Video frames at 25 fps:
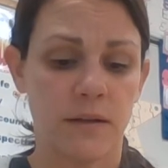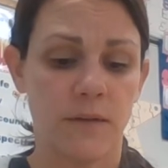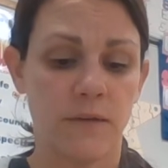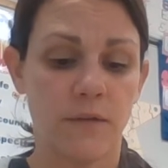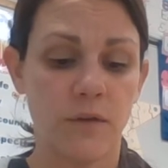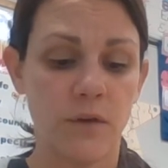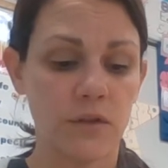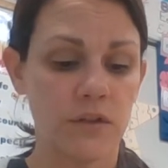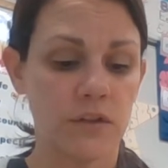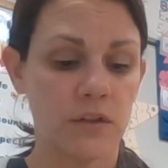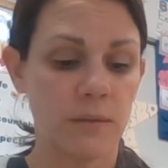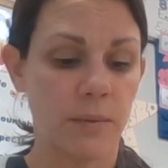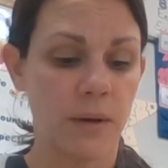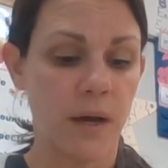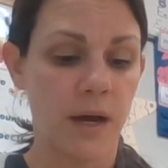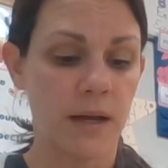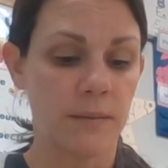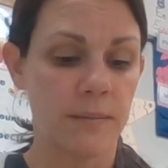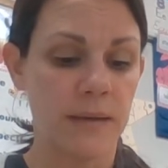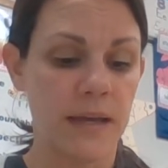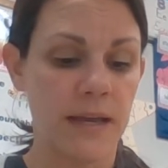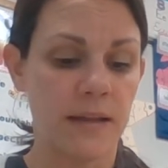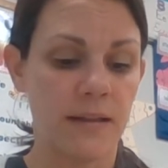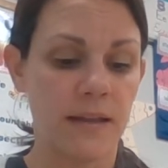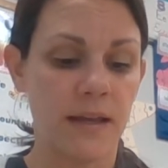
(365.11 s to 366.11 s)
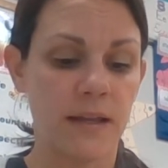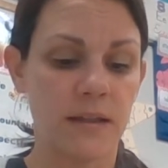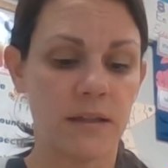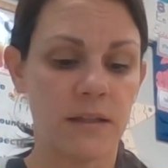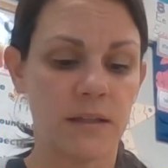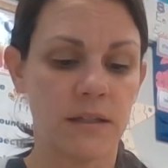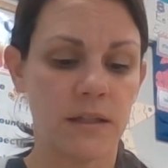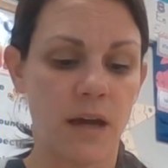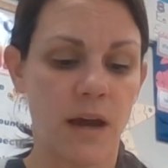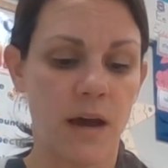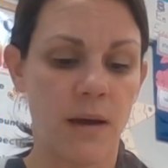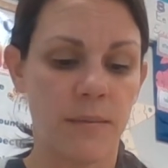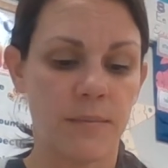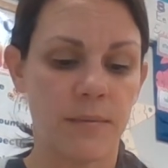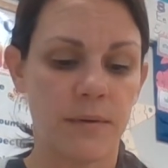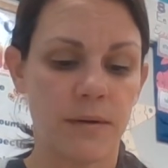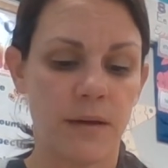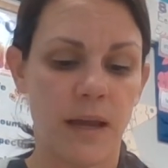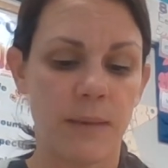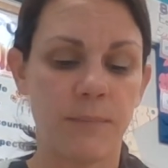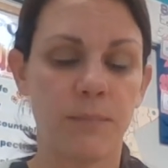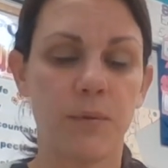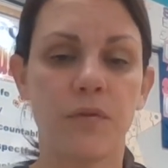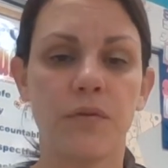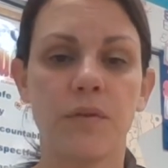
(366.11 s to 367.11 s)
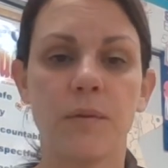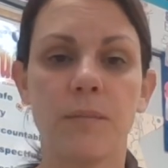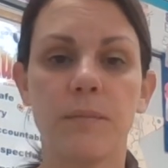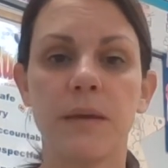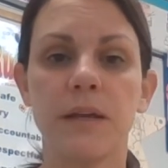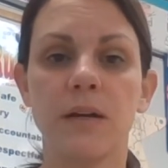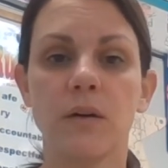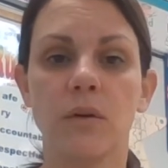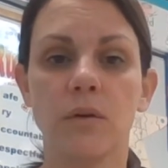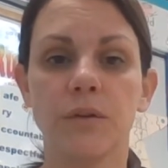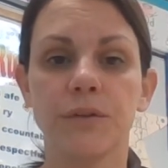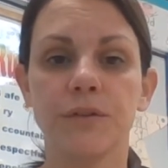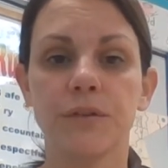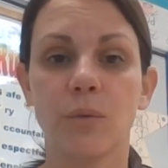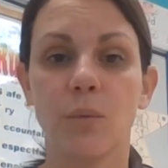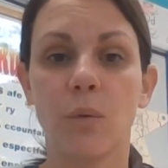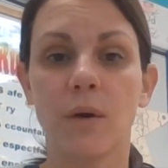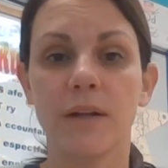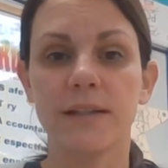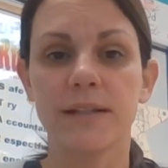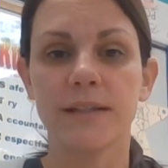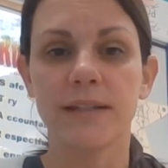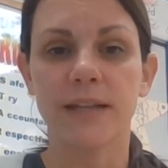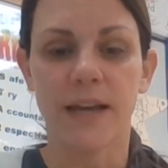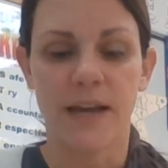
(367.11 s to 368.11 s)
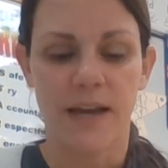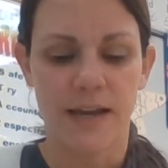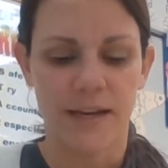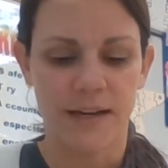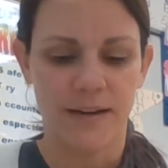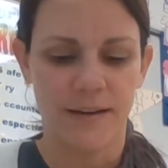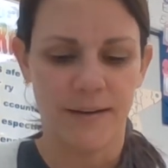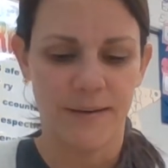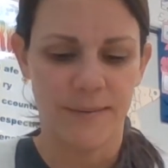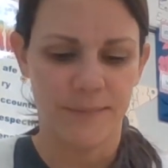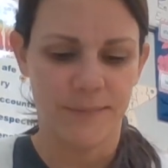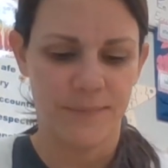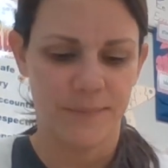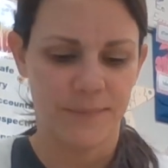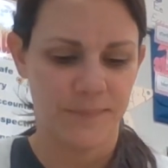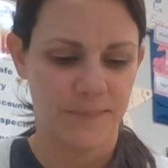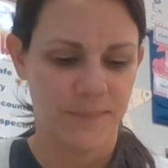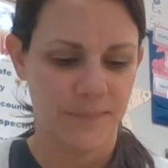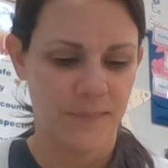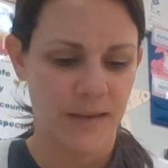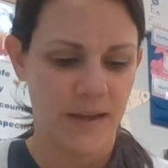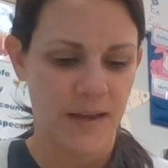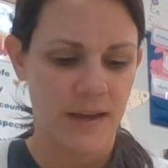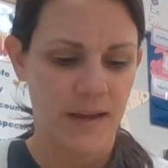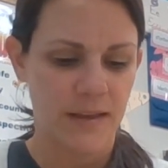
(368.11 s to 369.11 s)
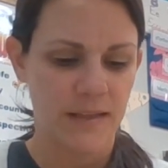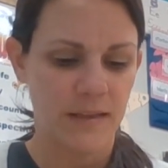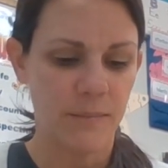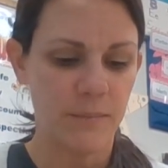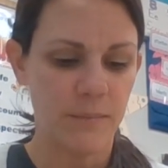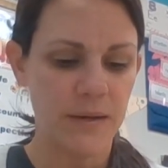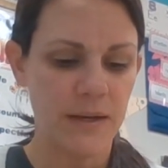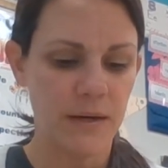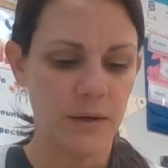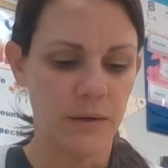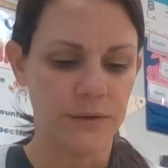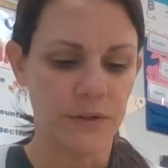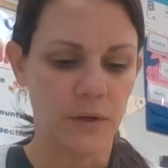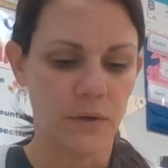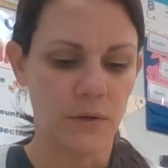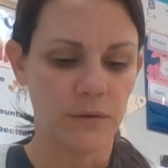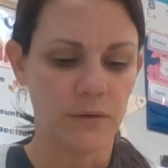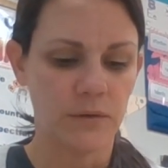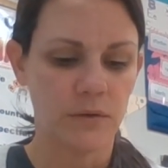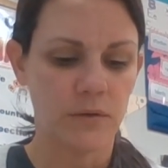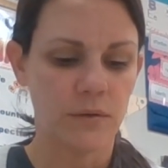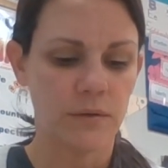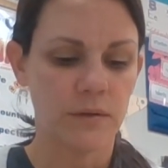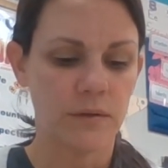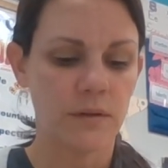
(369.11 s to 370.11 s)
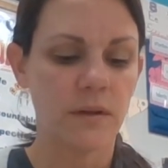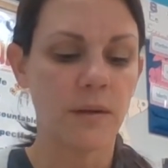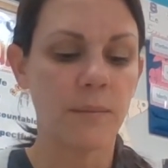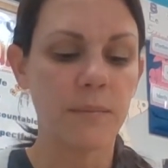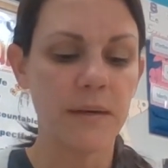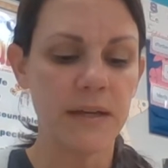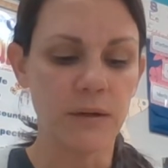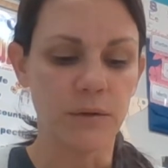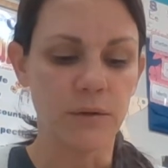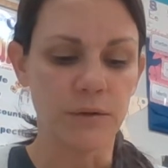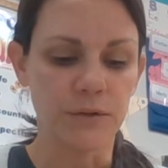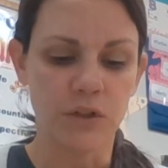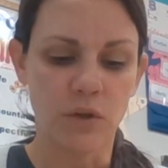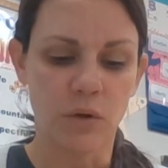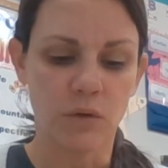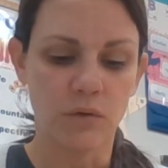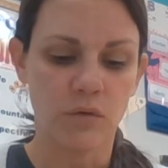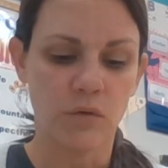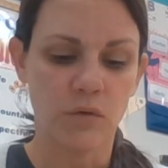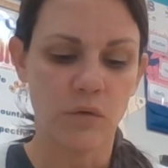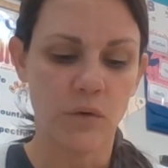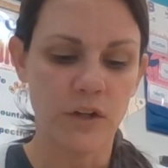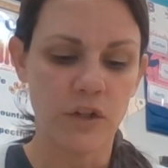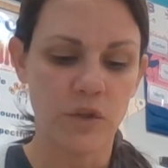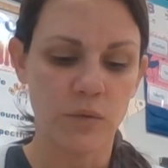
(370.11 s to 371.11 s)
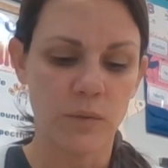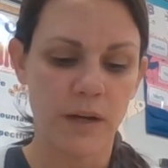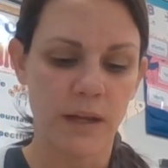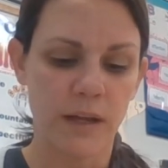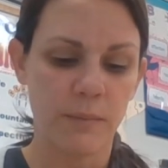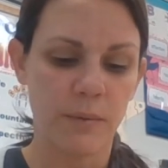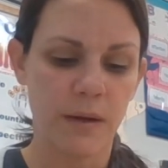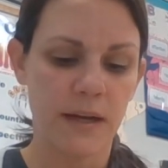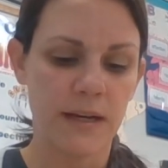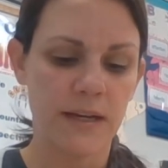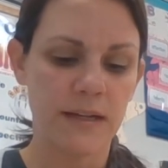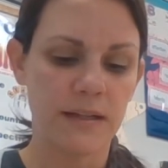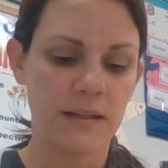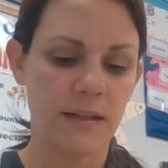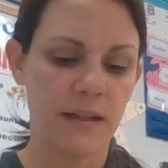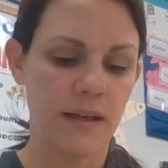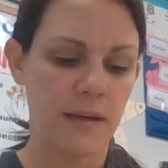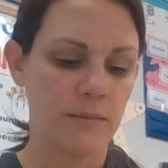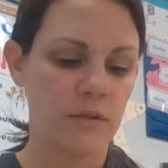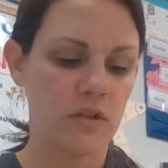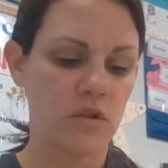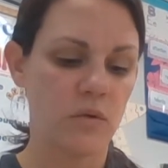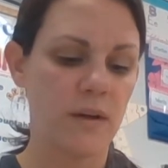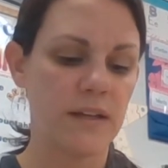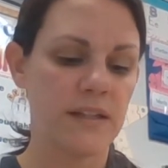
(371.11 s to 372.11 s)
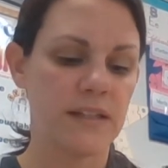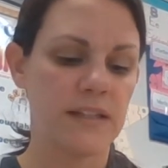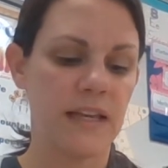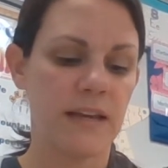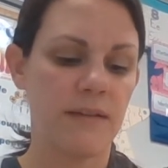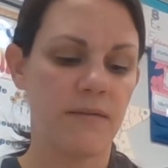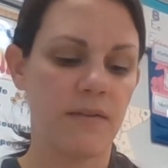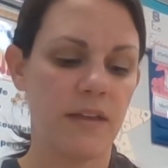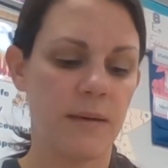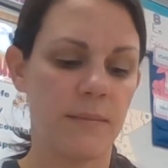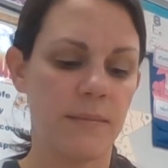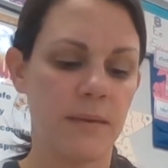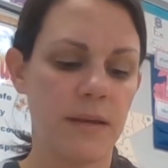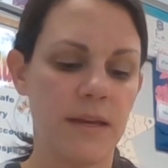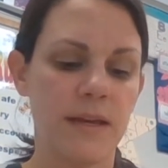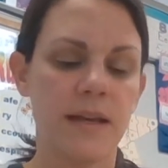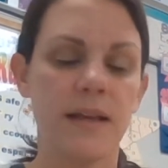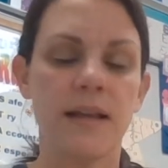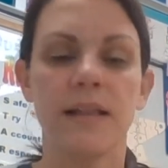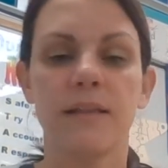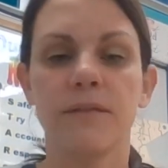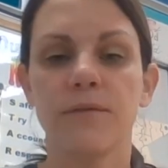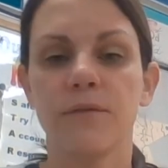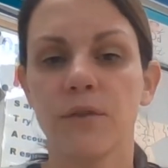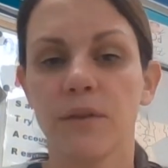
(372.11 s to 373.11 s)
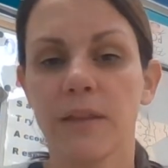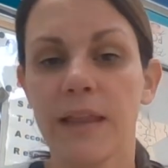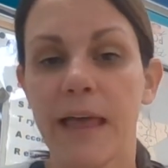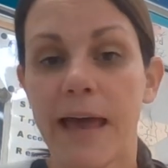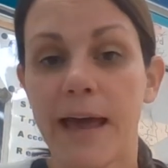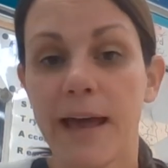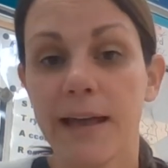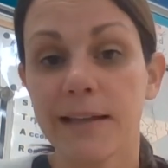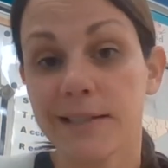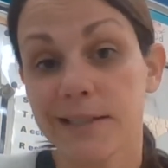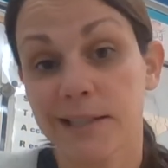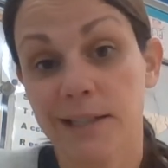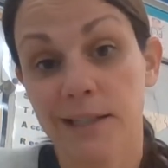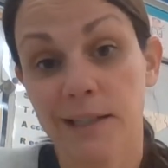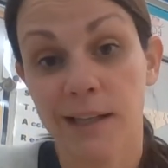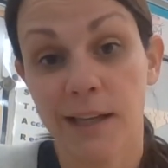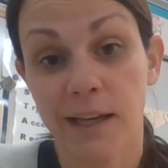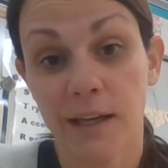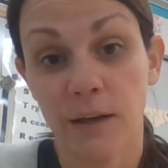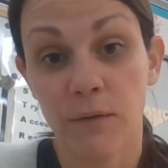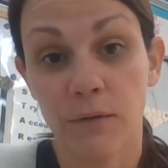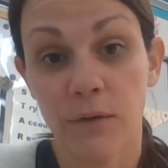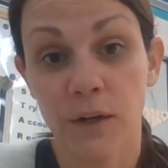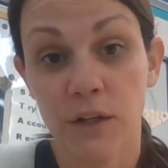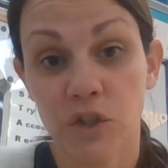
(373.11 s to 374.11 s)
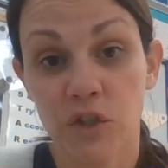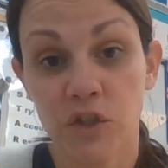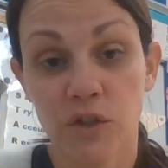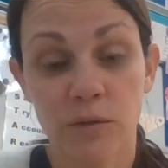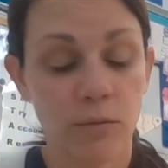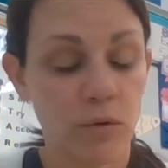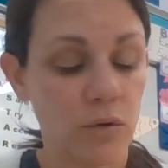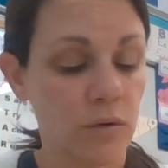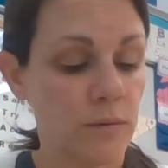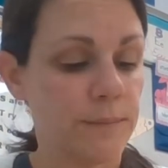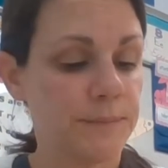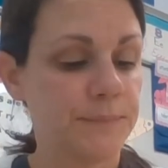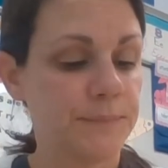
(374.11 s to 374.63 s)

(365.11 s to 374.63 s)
First the bottom end, then the top. I put the middle to one side. The middles don't crunch when I bite into them, so I save them for last, like a vegetable.